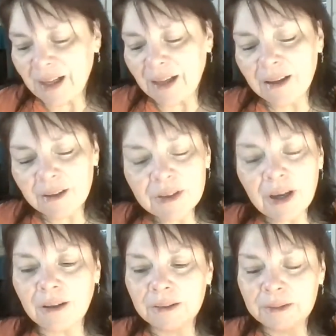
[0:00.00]
I love
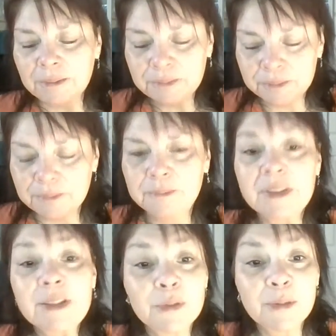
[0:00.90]
y'all.
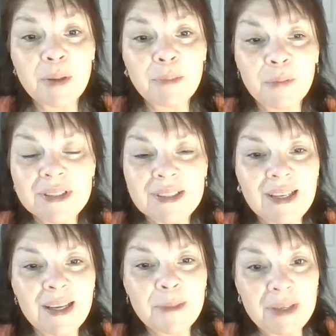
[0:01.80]
Please remember what
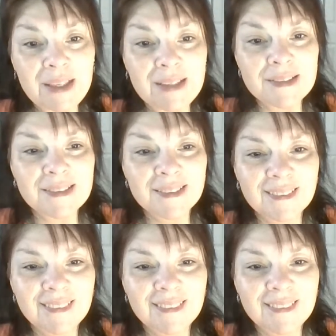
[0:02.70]
today means